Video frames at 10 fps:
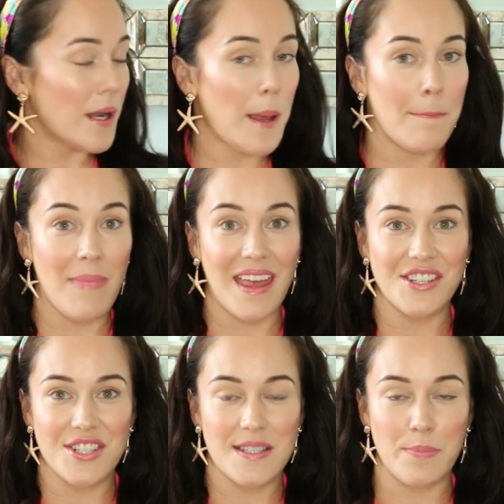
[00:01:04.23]
one may
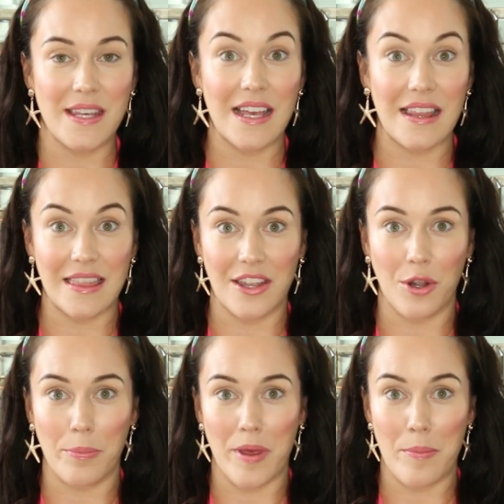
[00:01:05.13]
just be a
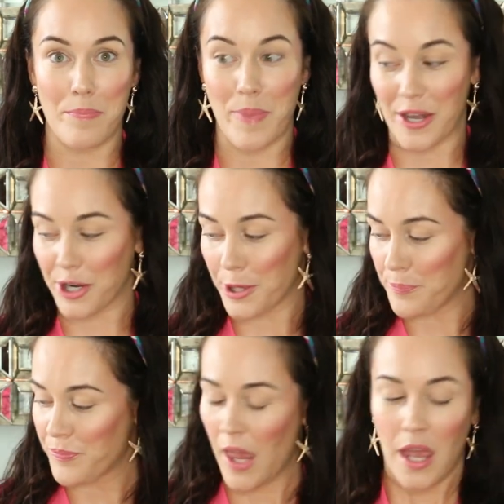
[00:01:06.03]
little bit better.
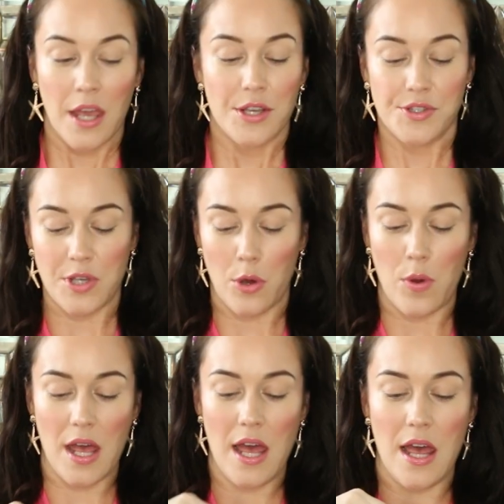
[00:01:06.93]

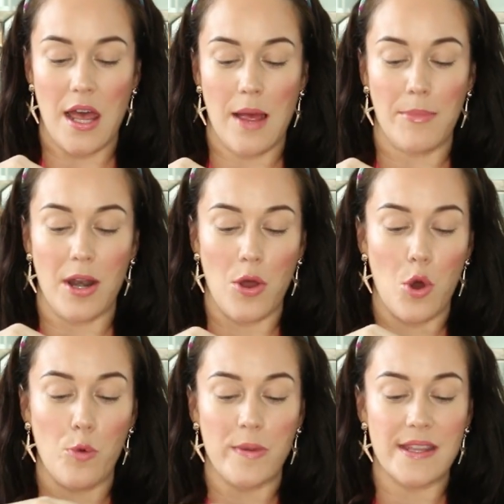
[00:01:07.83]
So I'm gonna
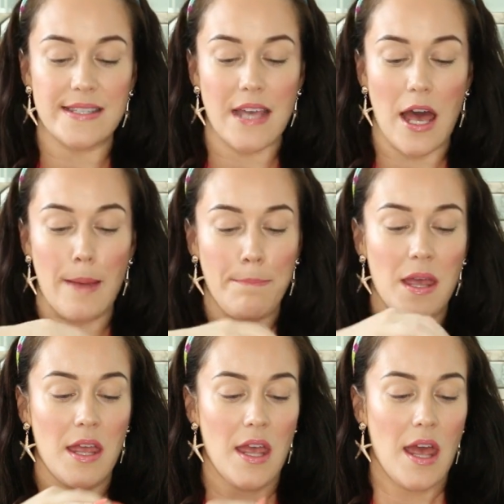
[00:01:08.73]
open this up,
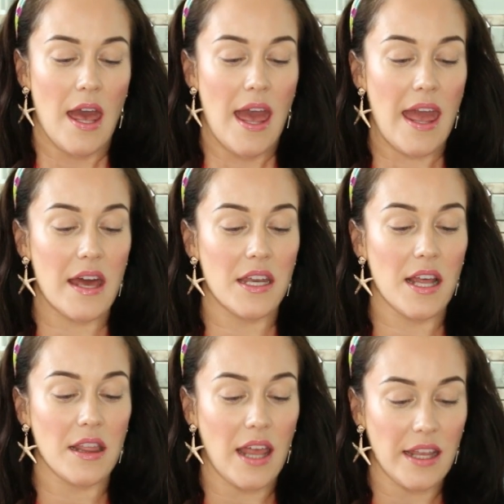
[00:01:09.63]
and
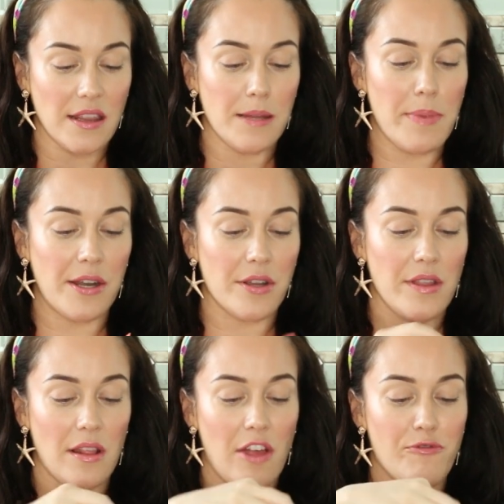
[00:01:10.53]
like the Better
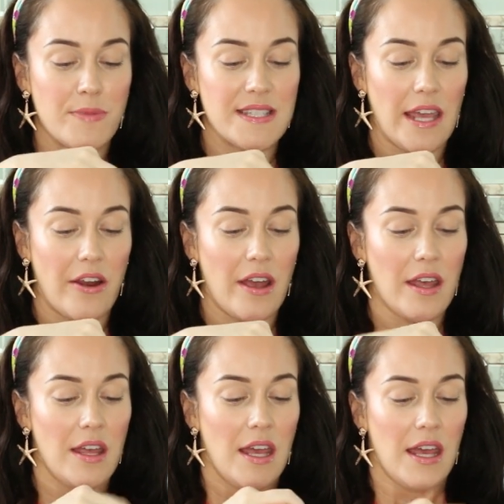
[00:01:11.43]
Than Love
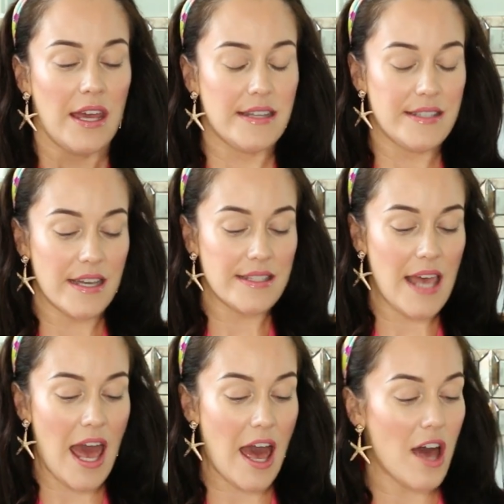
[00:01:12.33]
mascara, it does
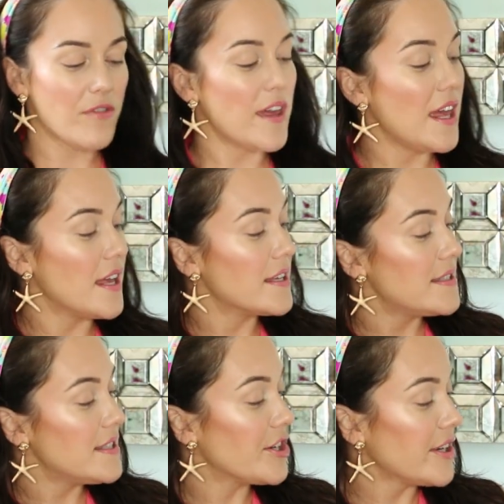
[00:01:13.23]
have a
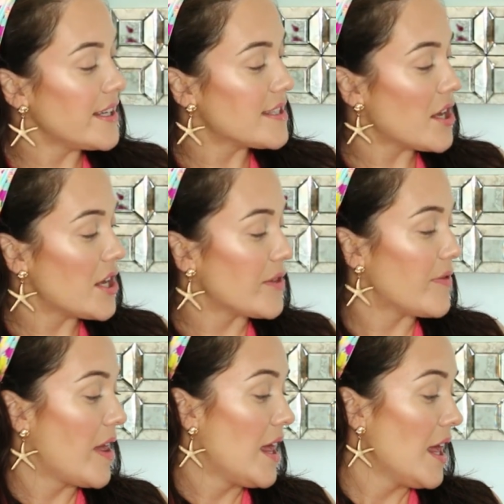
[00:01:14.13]
series
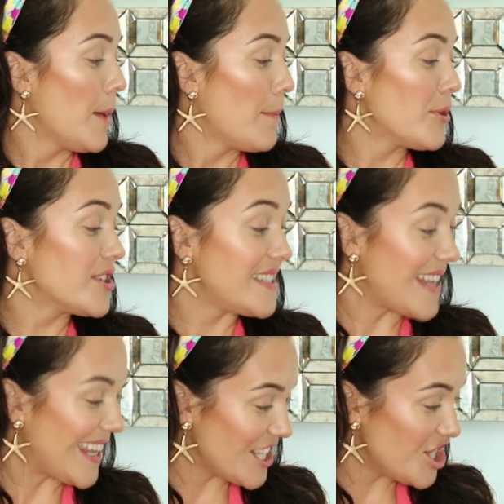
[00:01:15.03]
of
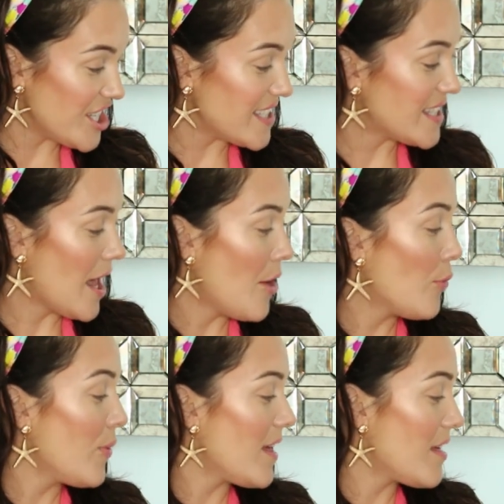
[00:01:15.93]
percentages,
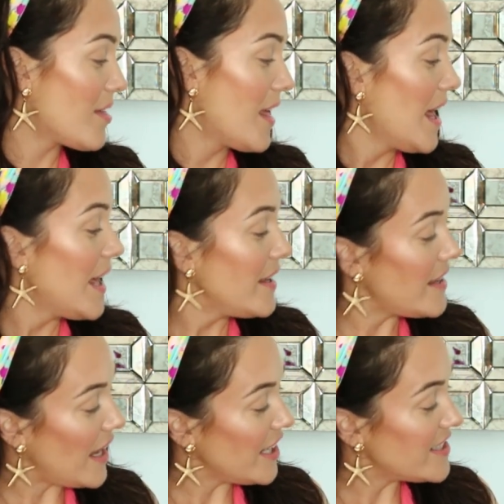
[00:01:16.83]
with
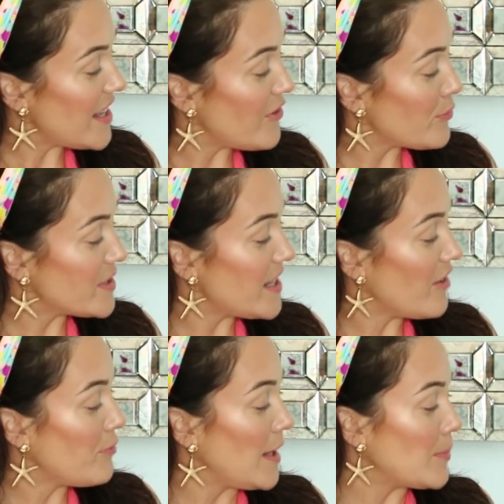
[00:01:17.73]
97%
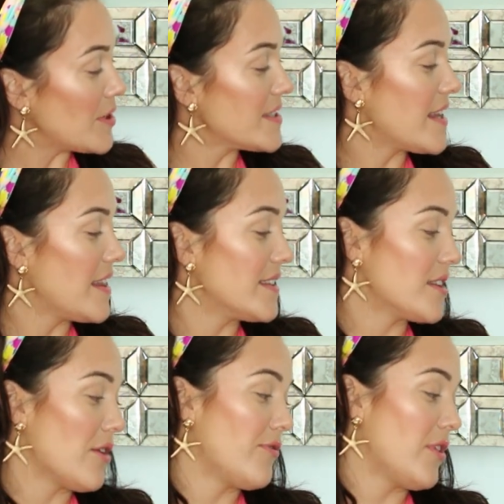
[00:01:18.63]
of people said they
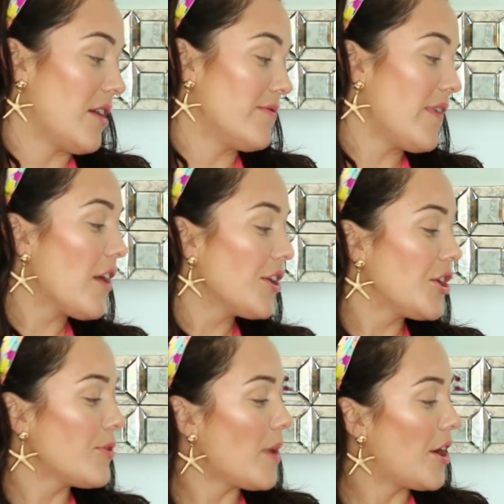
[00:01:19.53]
saw full-on
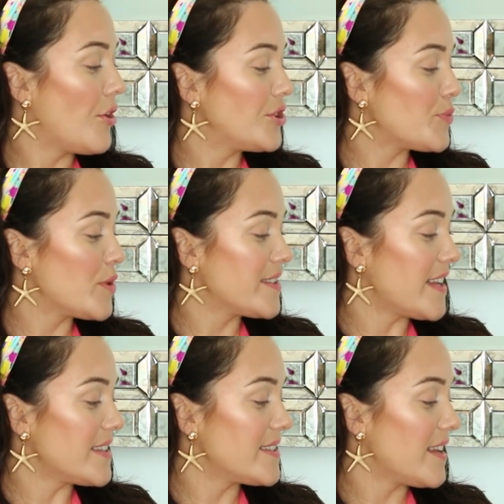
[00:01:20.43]
volume,
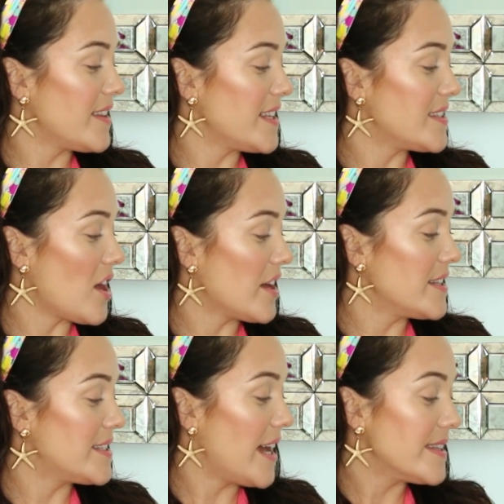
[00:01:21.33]
100% said they saw
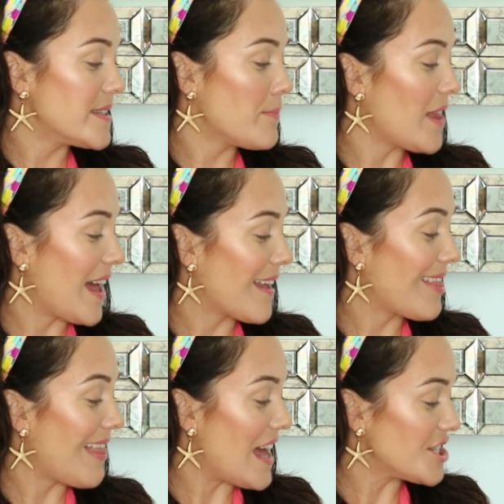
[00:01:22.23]
intense black
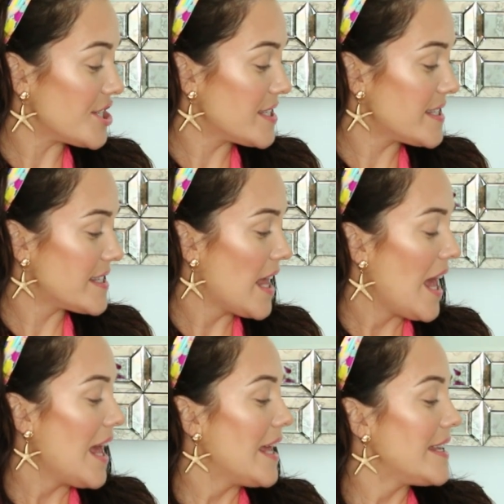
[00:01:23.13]
lashes,
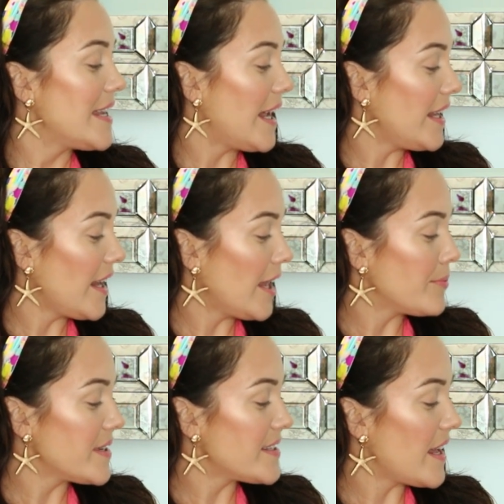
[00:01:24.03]

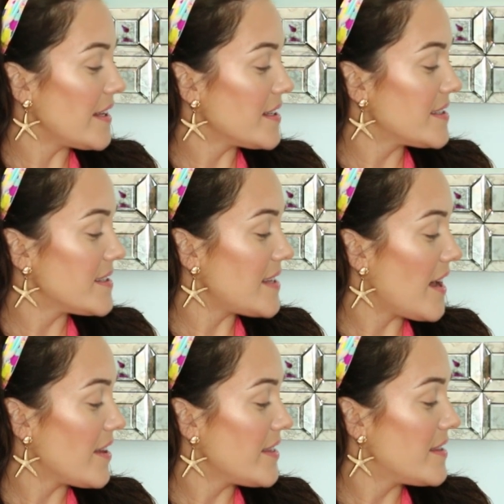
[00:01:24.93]
99%
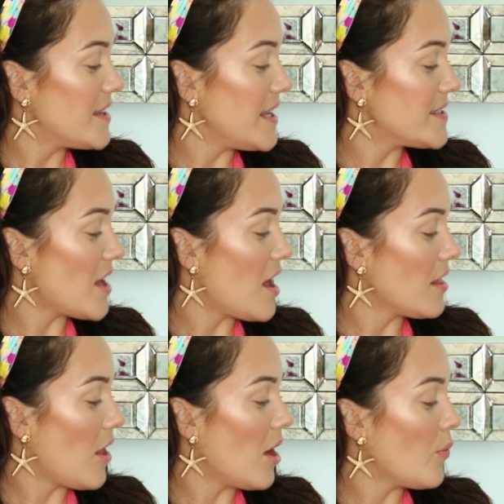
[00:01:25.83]
said they saw
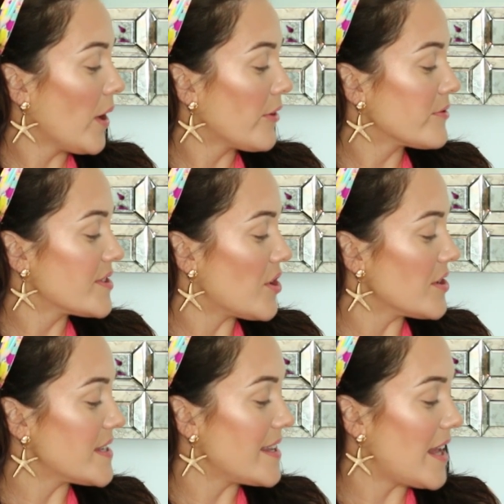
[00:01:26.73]
long-wearing
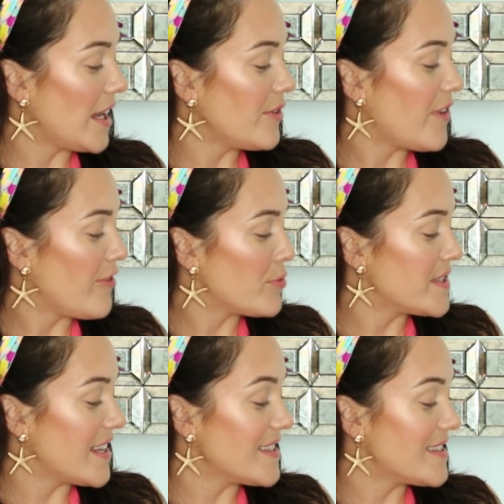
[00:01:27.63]
results, and
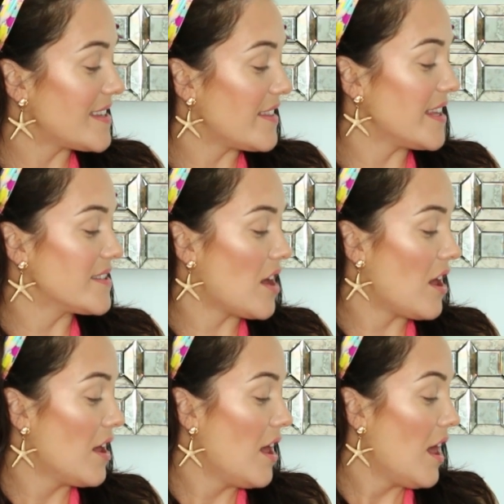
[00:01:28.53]
95% said they
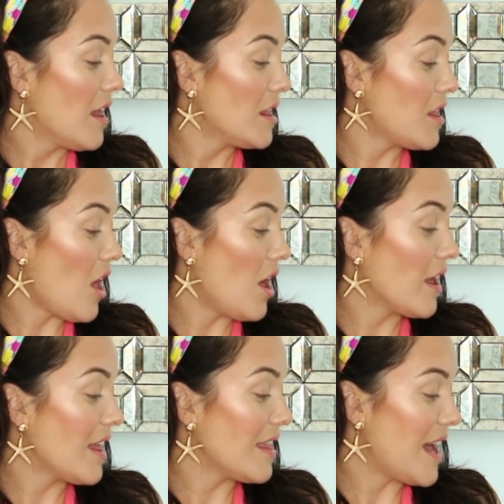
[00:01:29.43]
saw
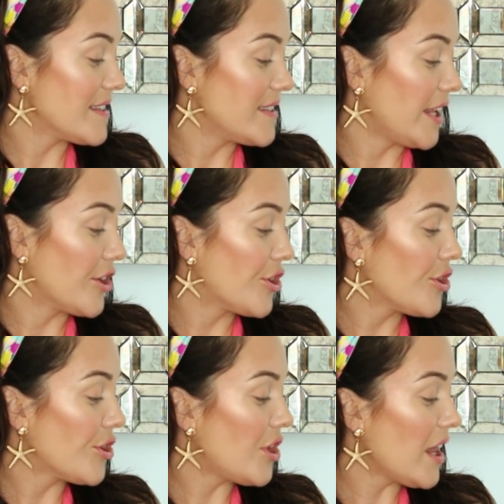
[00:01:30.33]
long-lasting
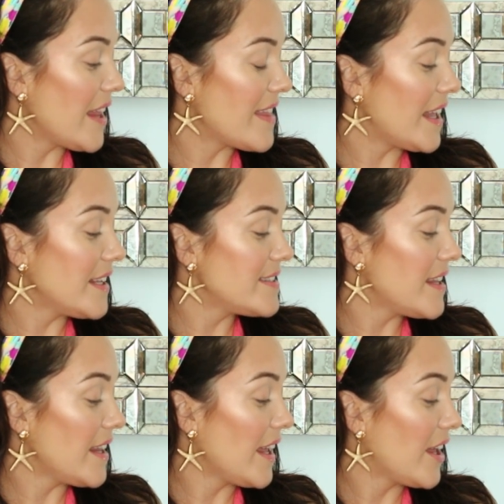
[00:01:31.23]
curl, and that is
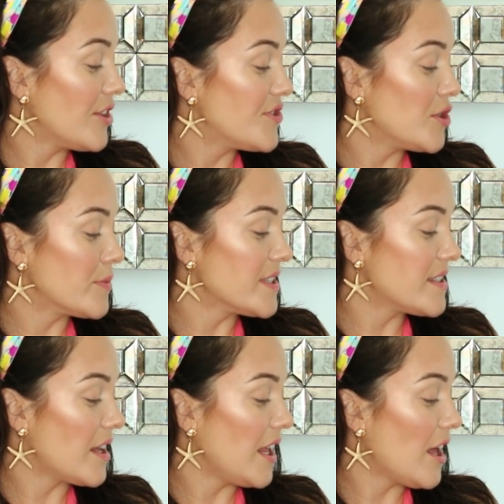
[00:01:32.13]
in a consumer
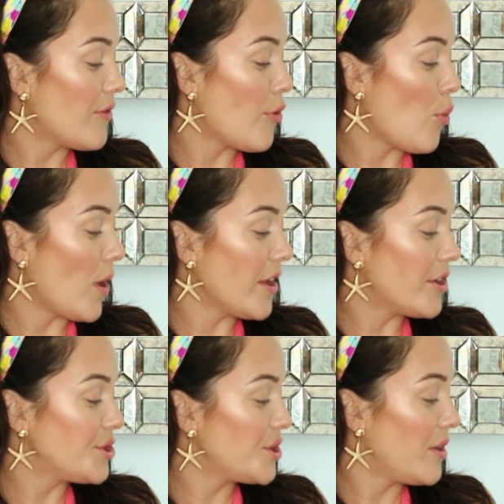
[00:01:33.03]
study of
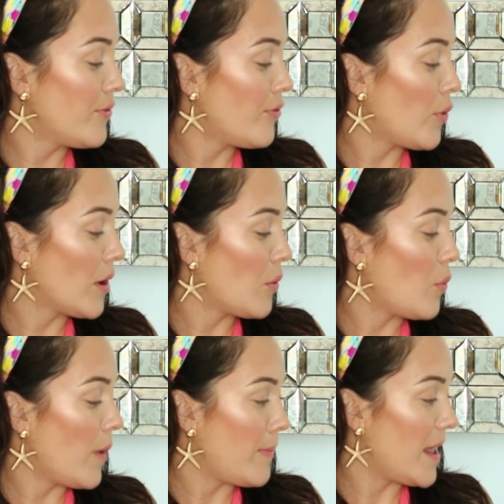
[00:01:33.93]
104
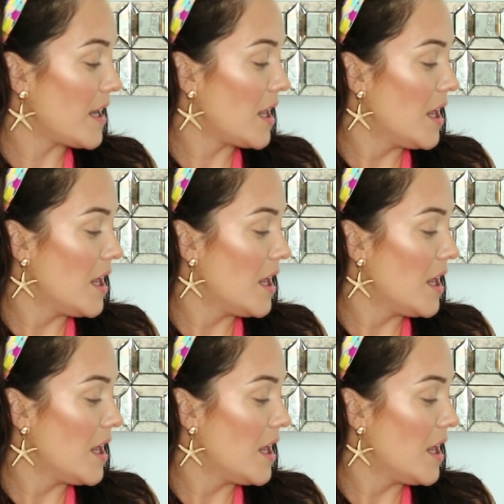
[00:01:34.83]
women.